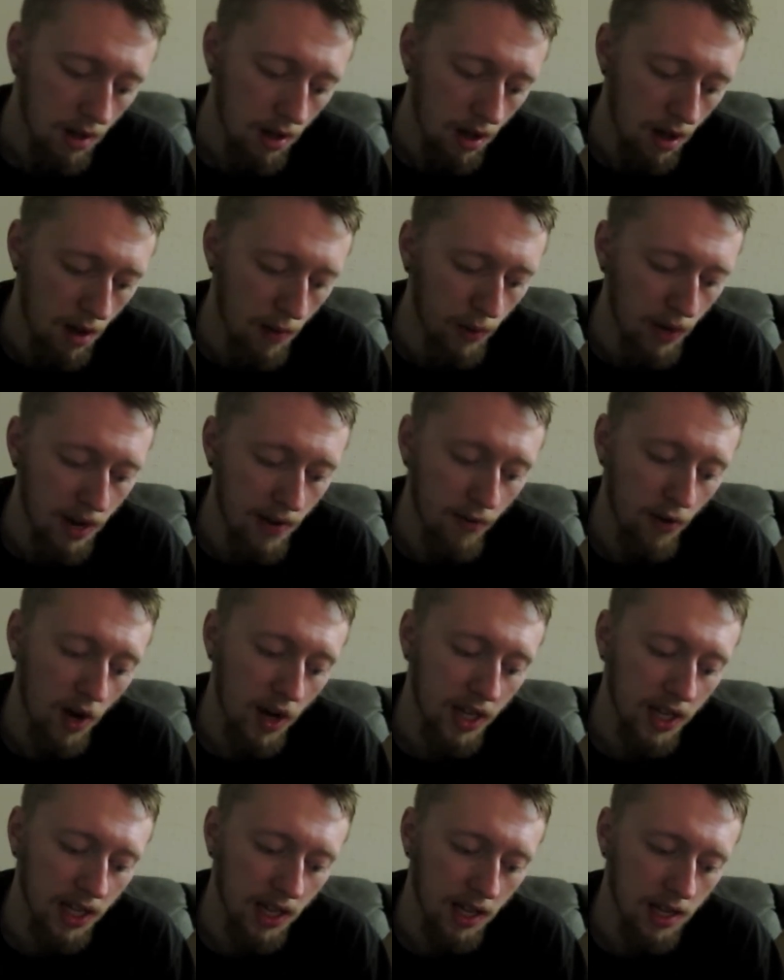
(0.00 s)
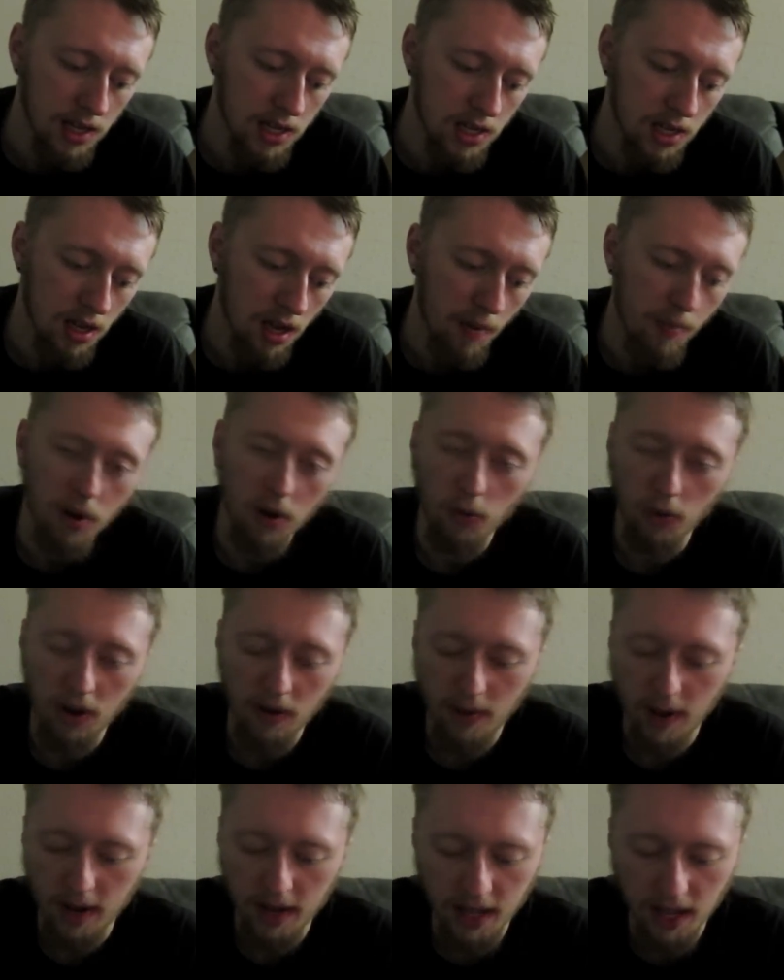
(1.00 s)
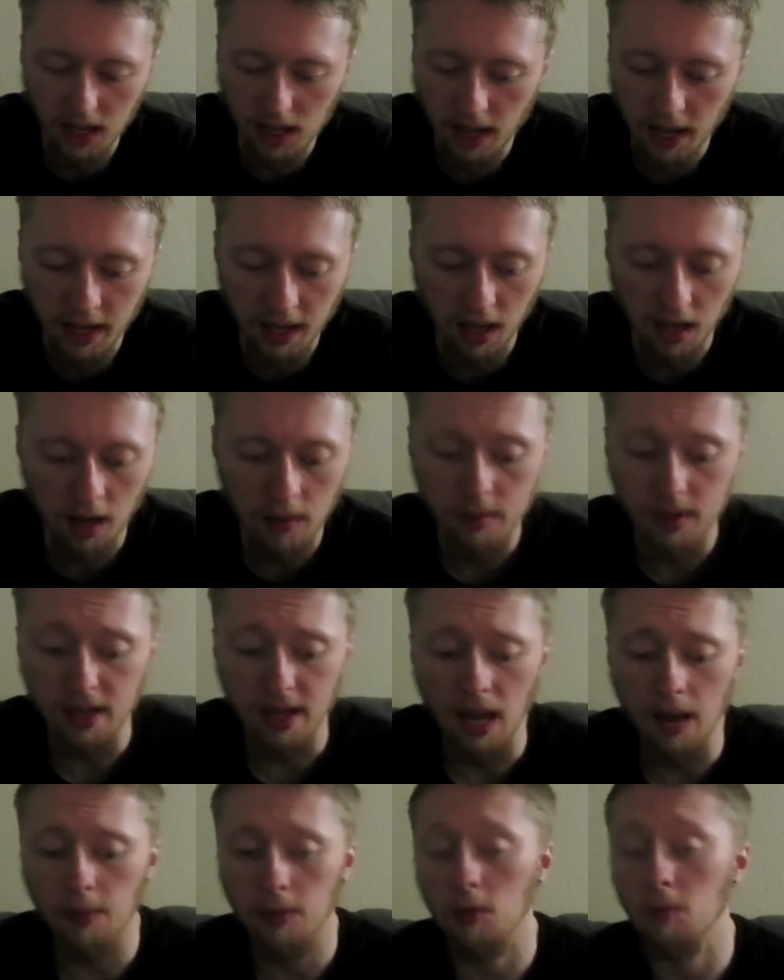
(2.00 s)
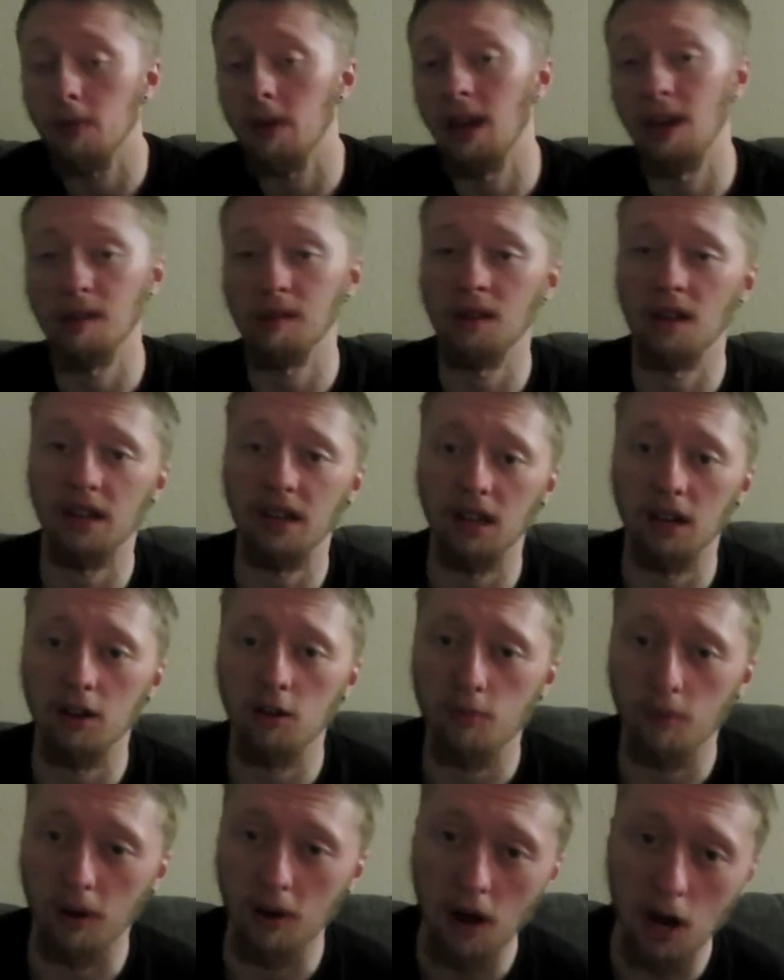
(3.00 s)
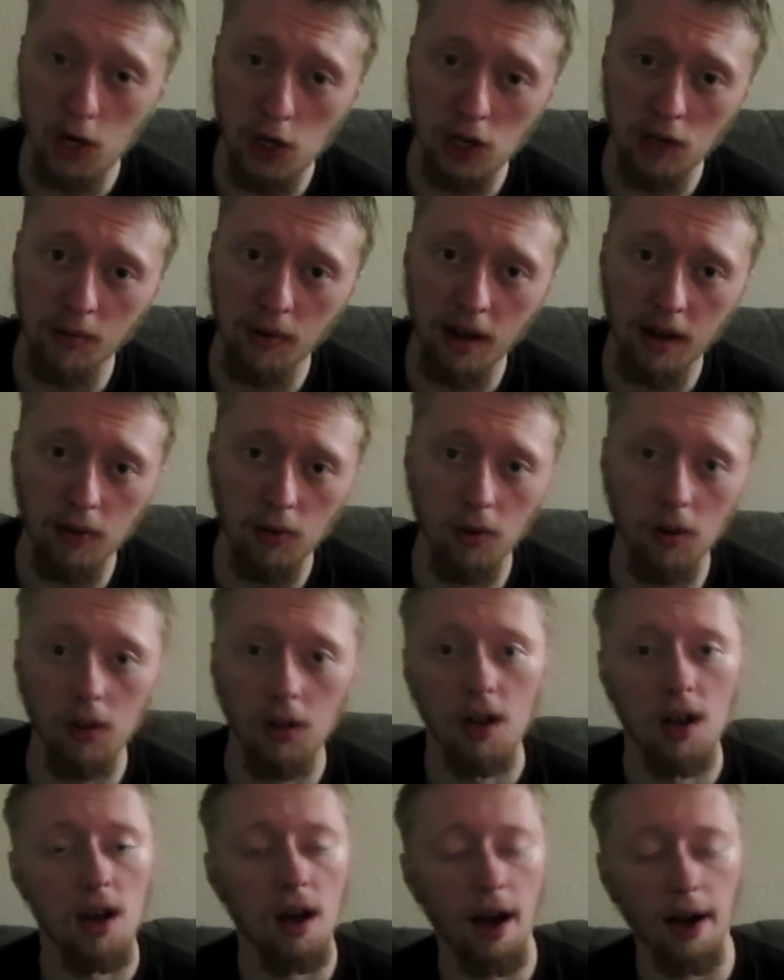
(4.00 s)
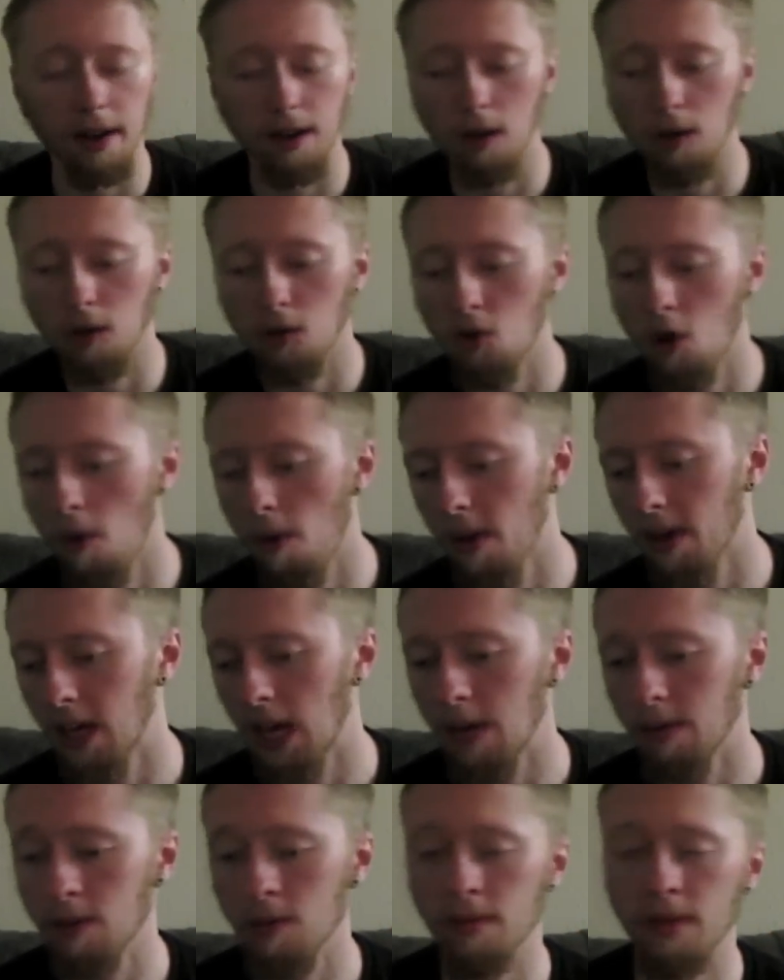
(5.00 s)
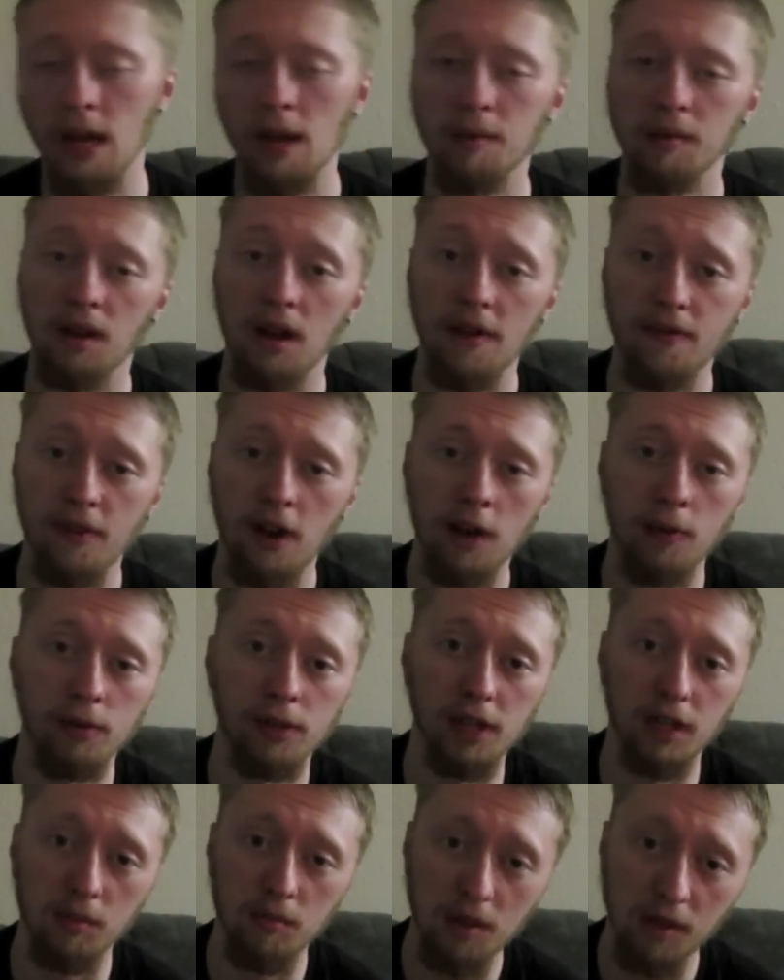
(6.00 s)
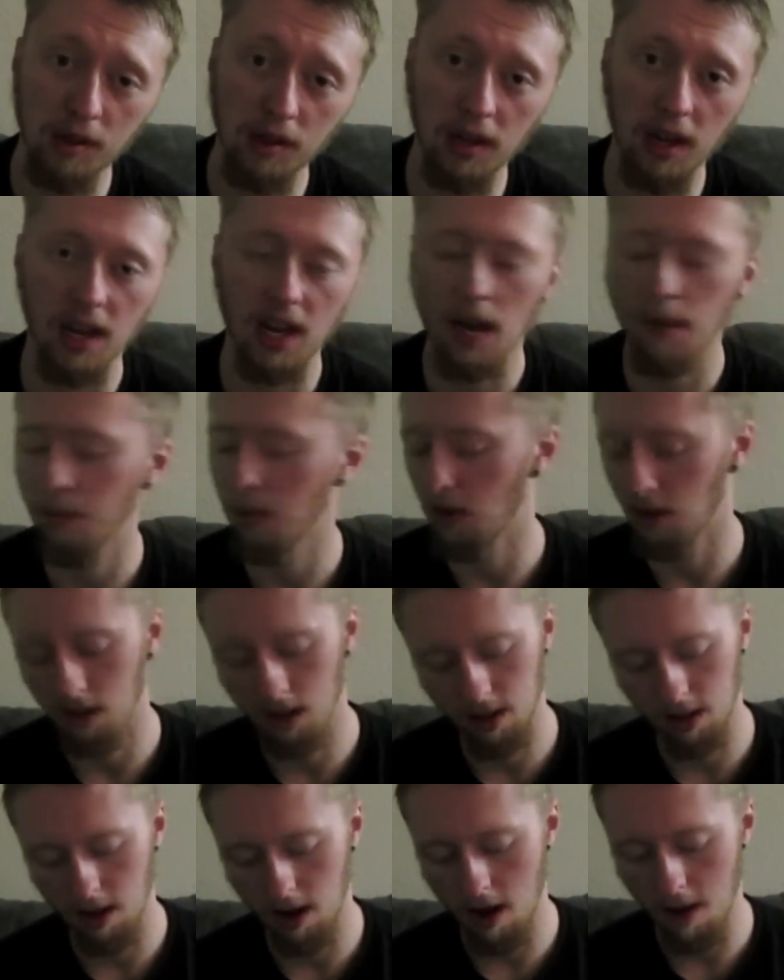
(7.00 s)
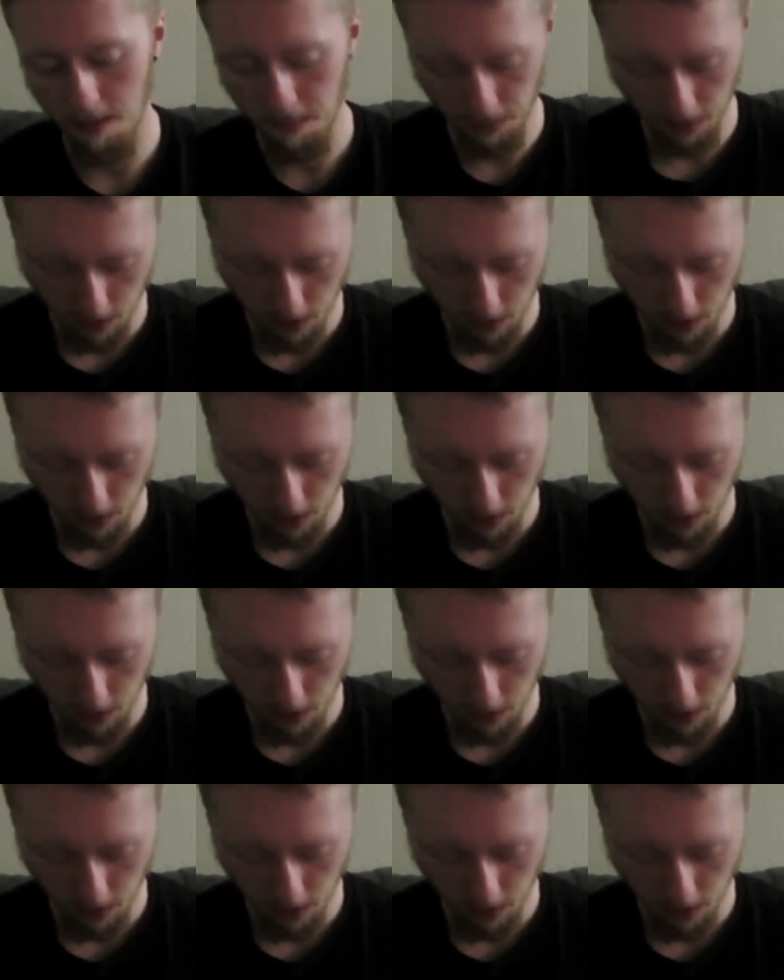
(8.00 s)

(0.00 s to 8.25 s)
Um, whenever I get whenever I get like an empty GameCube case and I get a new precautions manual, I go through all my GameCube games and I find one that's missing it. I put it in there.